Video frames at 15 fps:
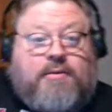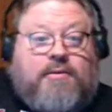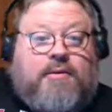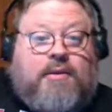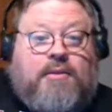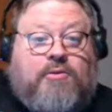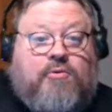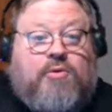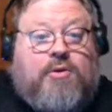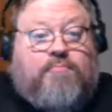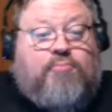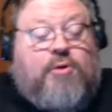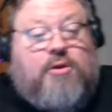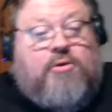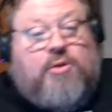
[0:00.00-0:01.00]
and doing a
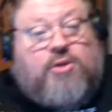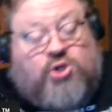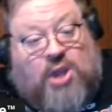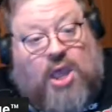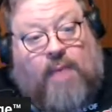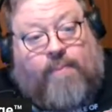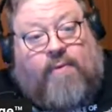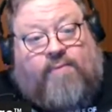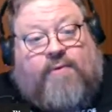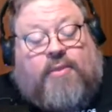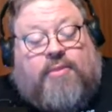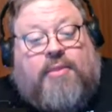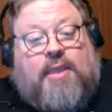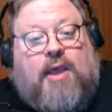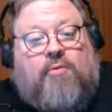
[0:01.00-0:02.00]
pretty good job of it.
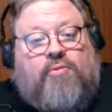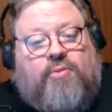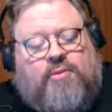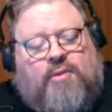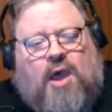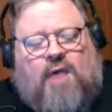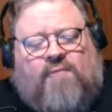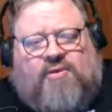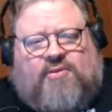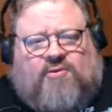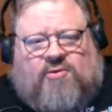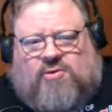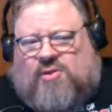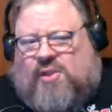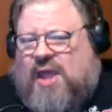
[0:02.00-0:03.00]
Now, obviously,
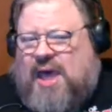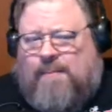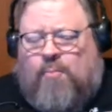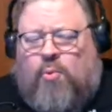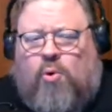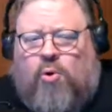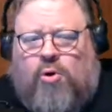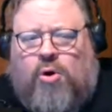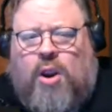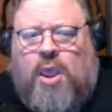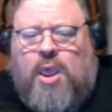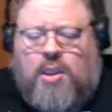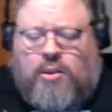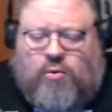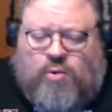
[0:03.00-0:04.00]
there's a lot more
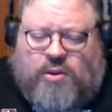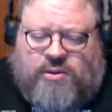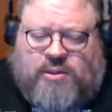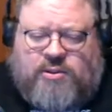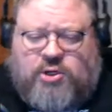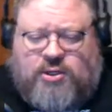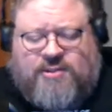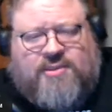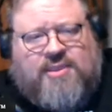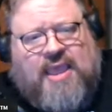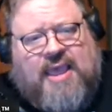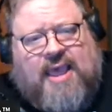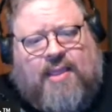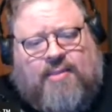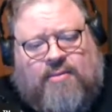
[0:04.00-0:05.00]
to it than just
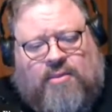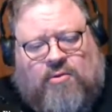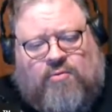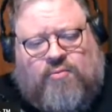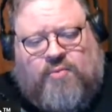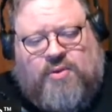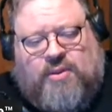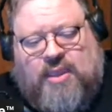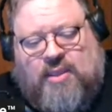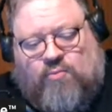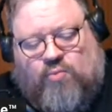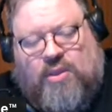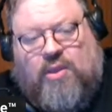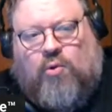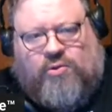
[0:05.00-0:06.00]
that. Again,
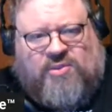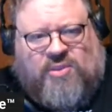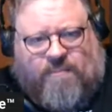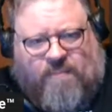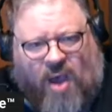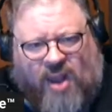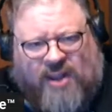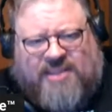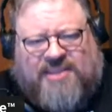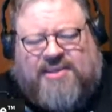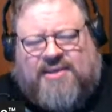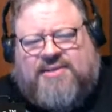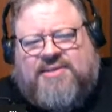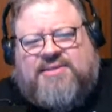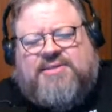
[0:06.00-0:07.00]
it goes into
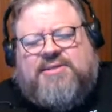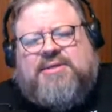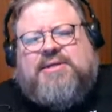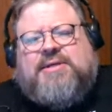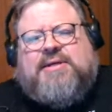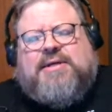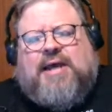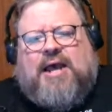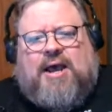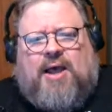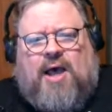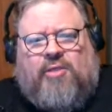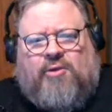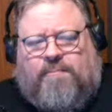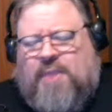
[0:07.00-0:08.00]
politics,
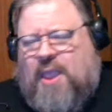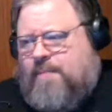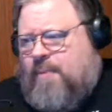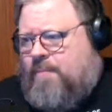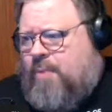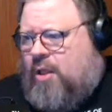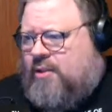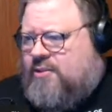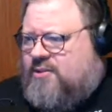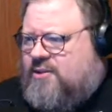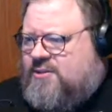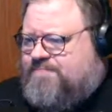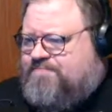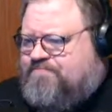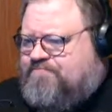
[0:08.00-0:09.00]
other type of politics.